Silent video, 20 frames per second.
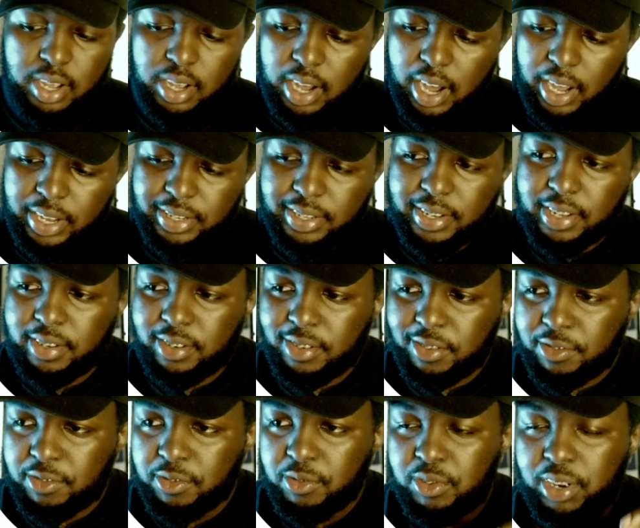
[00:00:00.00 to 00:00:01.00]

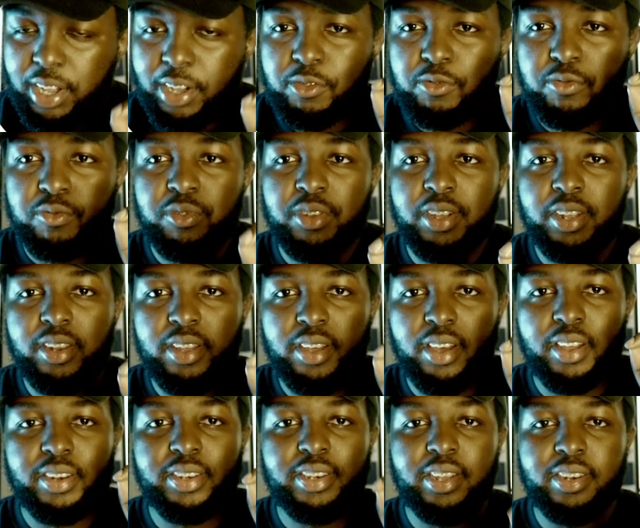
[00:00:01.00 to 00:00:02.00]
really
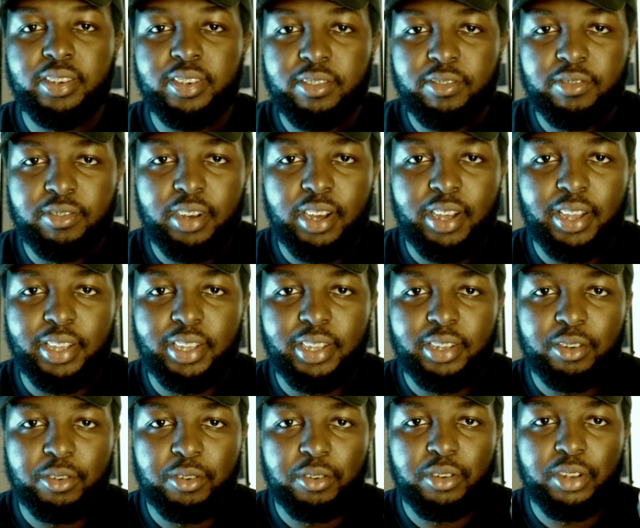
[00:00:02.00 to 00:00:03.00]
identify,
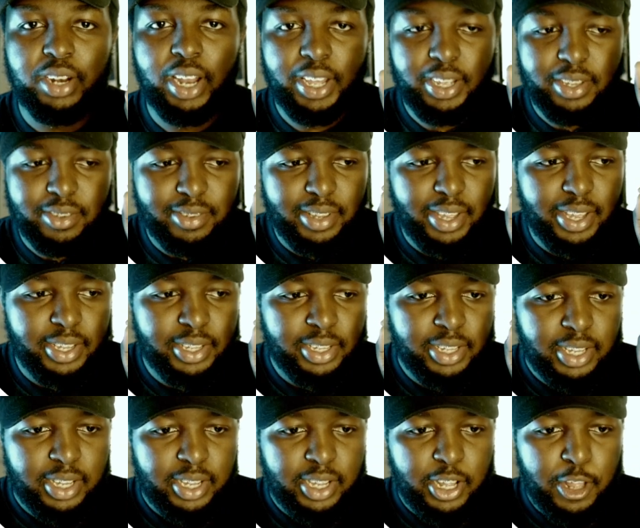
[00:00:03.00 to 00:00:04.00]
like, say,
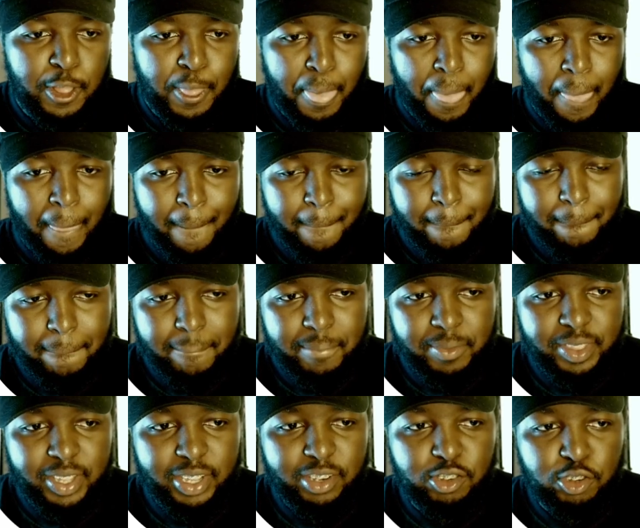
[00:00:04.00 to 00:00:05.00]

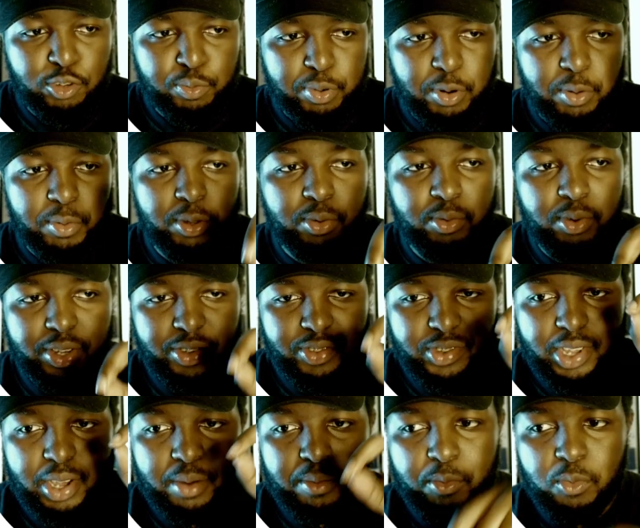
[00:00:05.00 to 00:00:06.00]
this is probably what
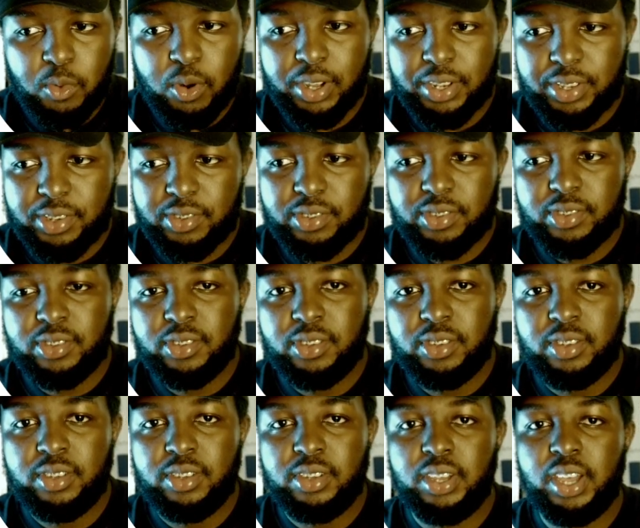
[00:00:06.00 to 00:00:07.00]
Sam wants,
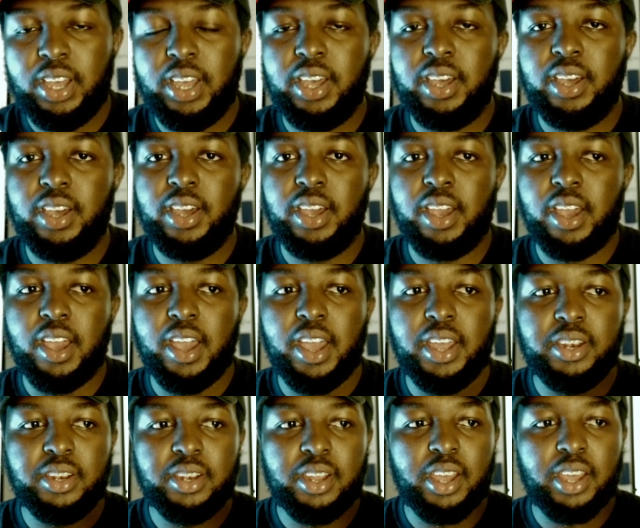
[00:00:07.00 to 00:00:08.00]

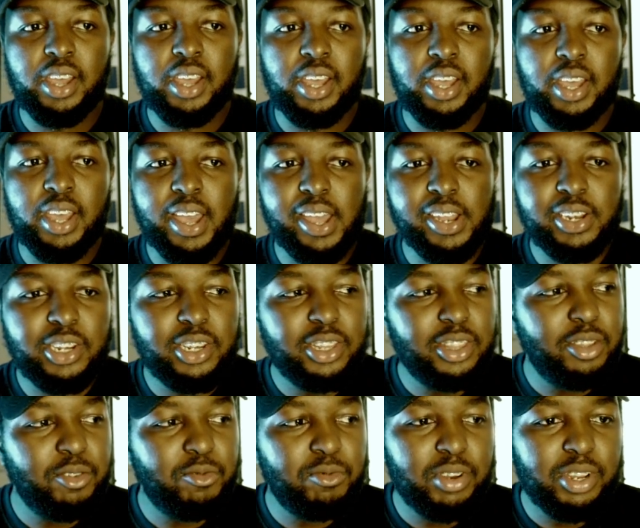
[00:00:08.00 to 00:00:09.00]
and
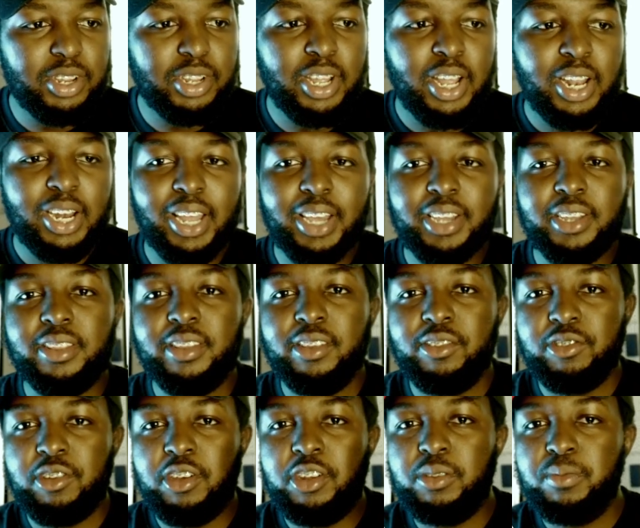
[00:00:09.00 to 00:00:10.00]

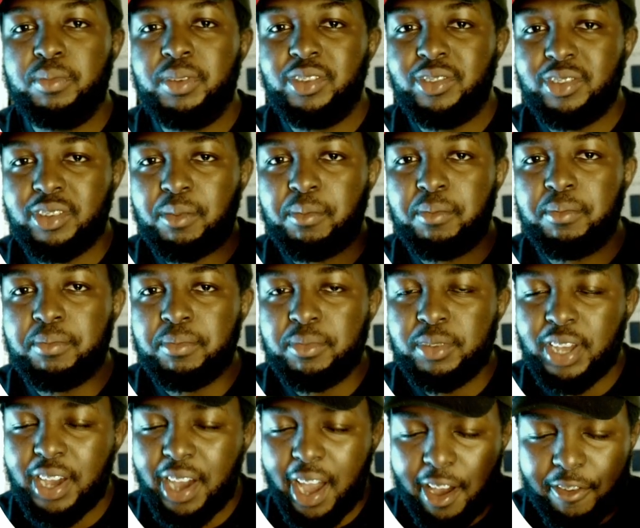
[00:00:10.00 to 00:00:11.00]
there's going to be
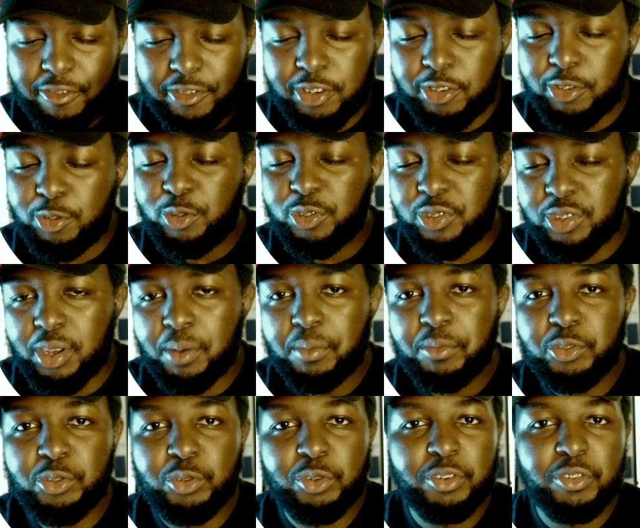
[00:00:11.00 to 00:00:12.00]
you have to do some
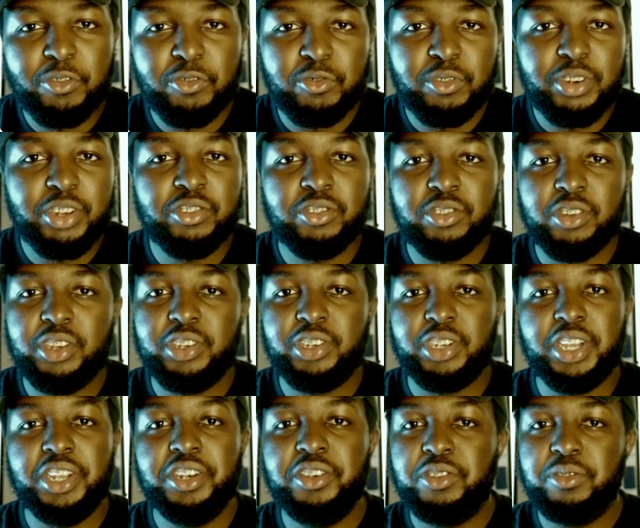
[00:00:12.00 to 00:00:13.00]
sort of research
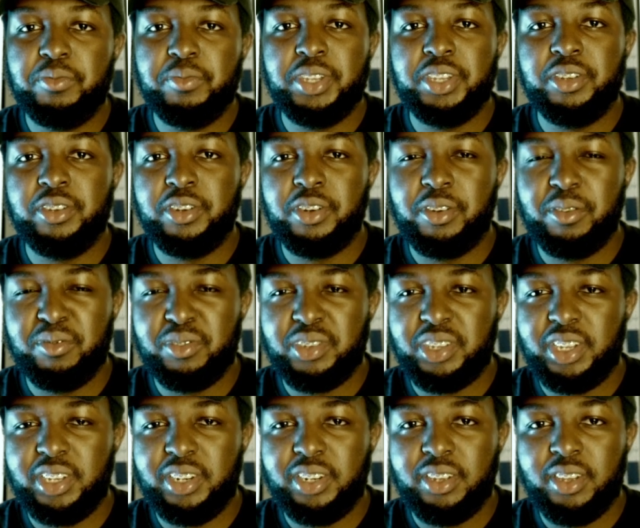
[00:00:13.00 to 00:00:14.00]
into me, you know what I'm
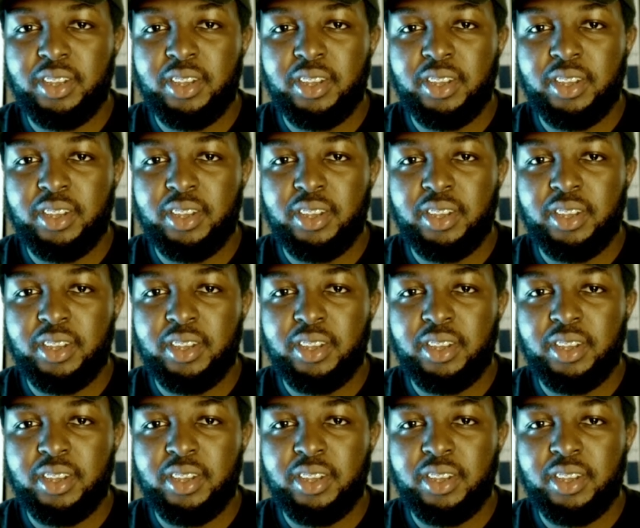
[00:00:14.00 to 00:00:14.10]
saying,